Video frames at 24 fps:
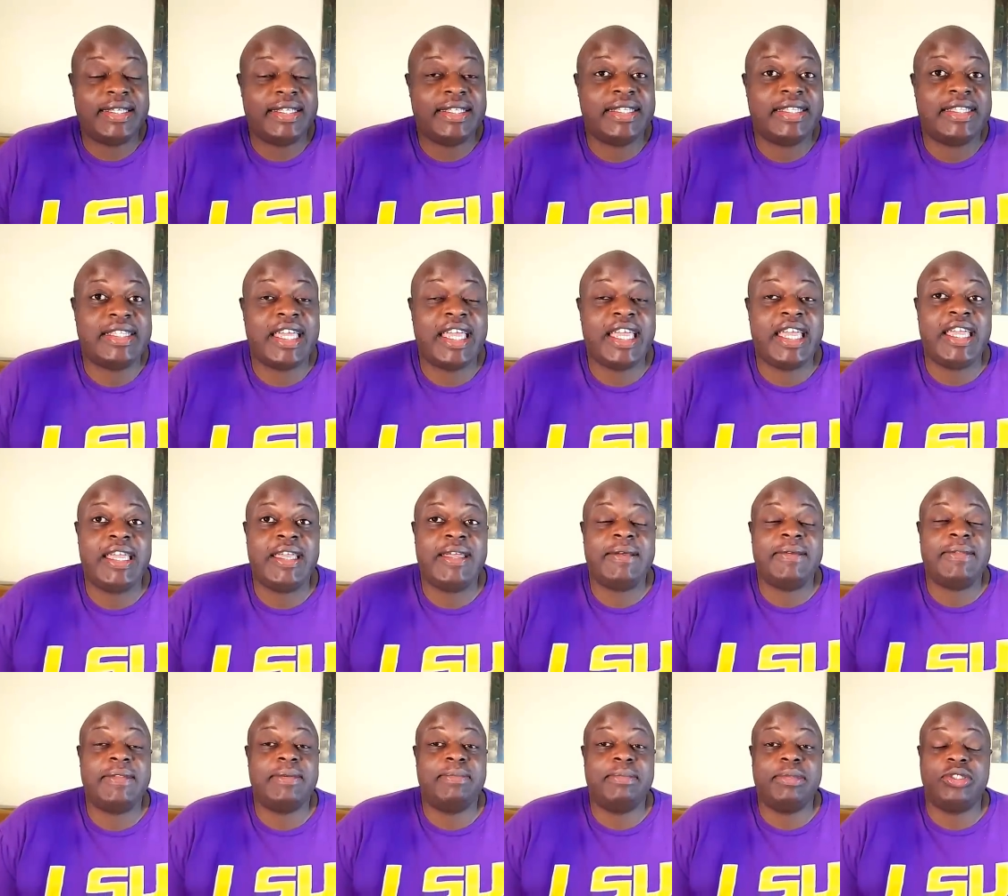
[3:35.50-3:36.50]

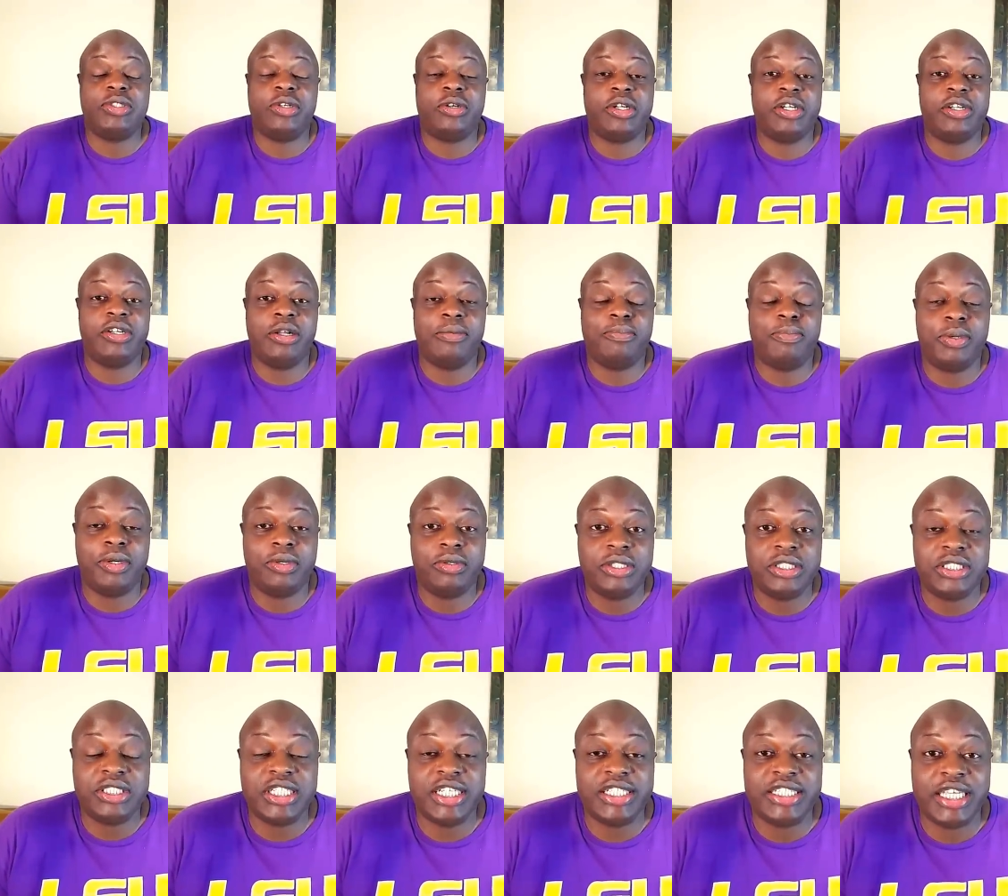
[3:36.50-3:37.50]
They, the majority of the
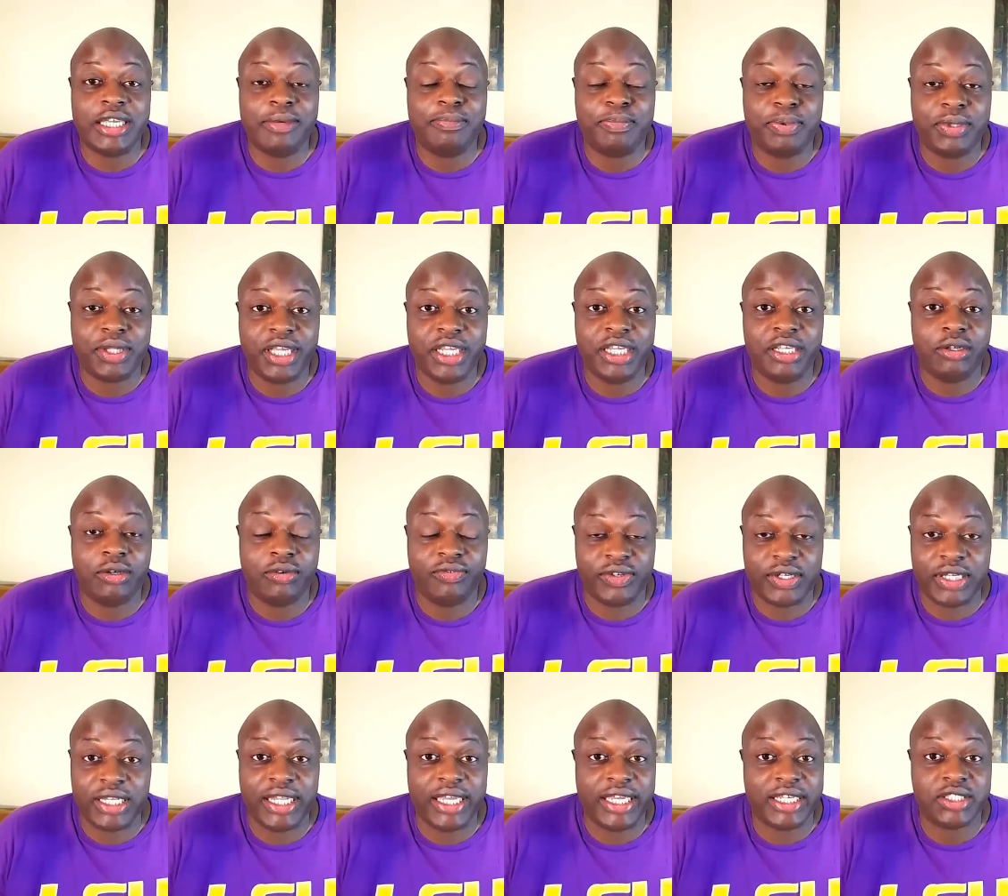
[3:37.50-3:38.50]
opponents that they played over
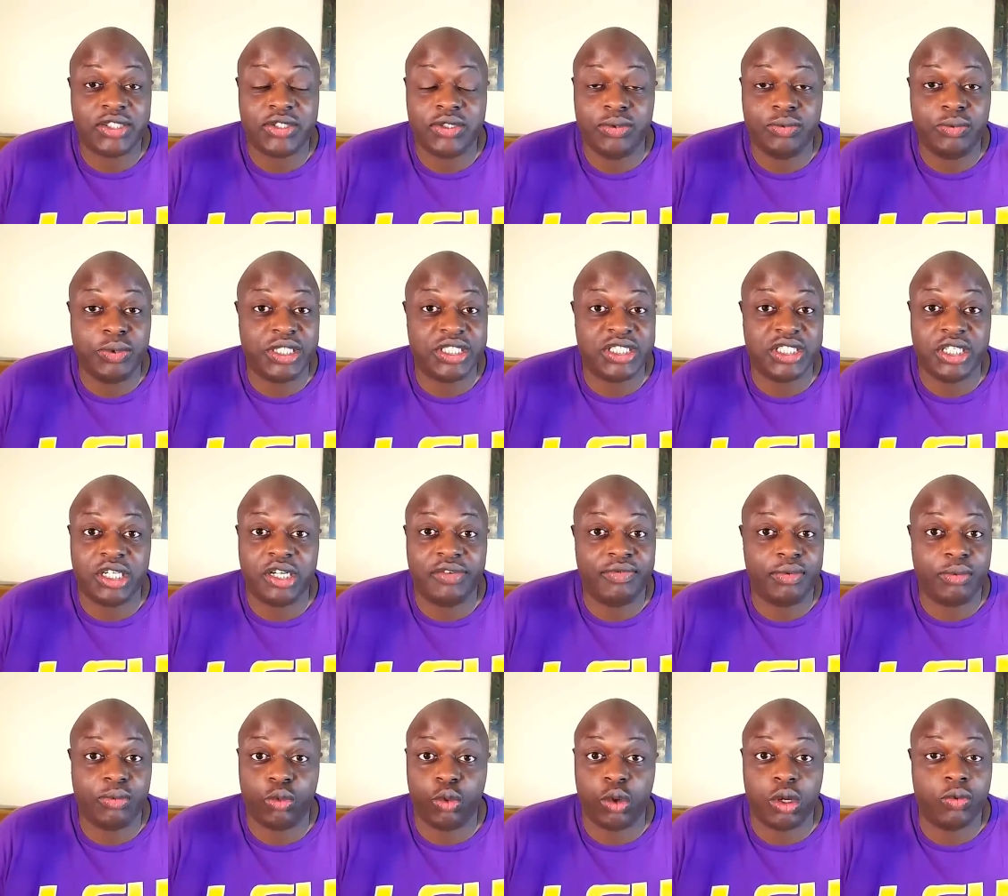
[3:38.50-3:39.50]
the last two weeks, none of
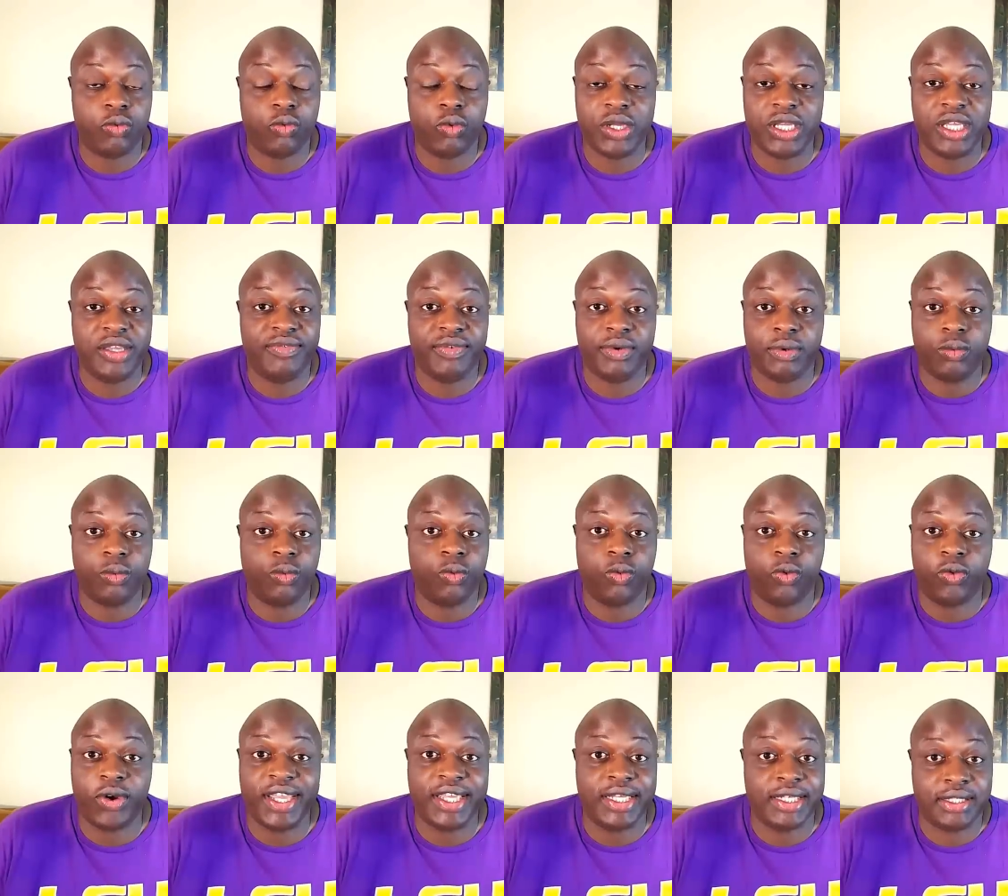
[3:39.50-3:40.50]
them were
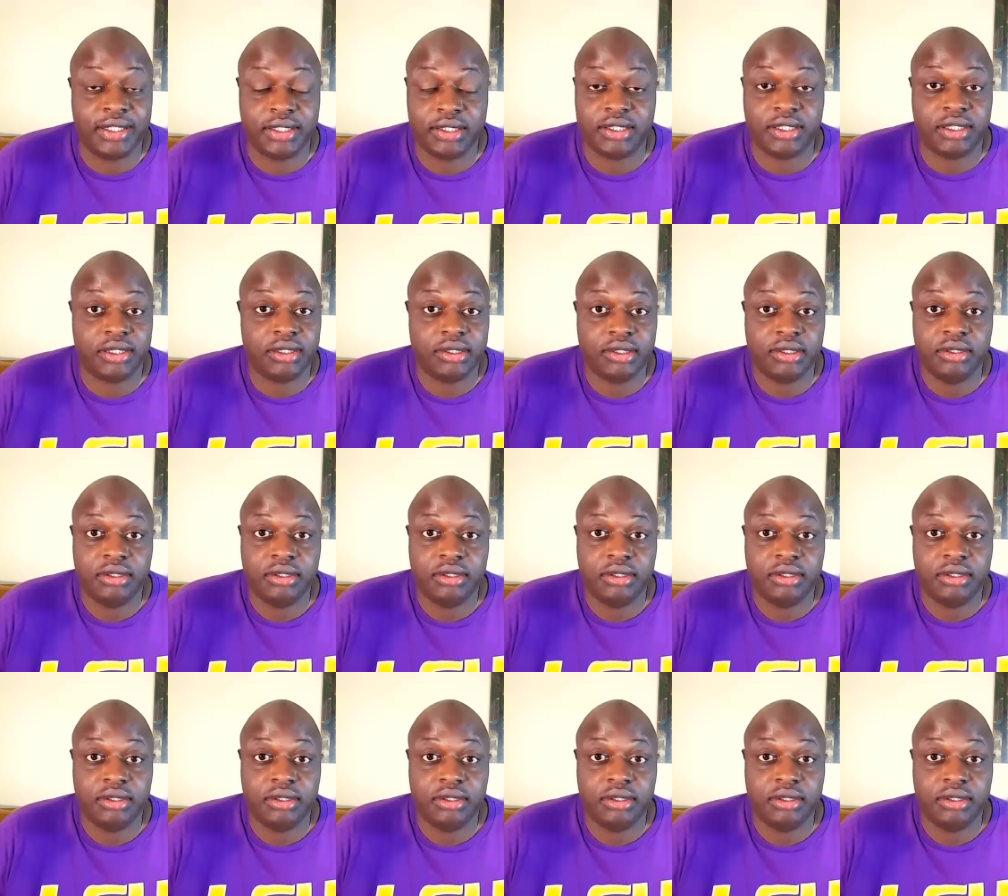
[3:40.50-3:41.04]
even ranked.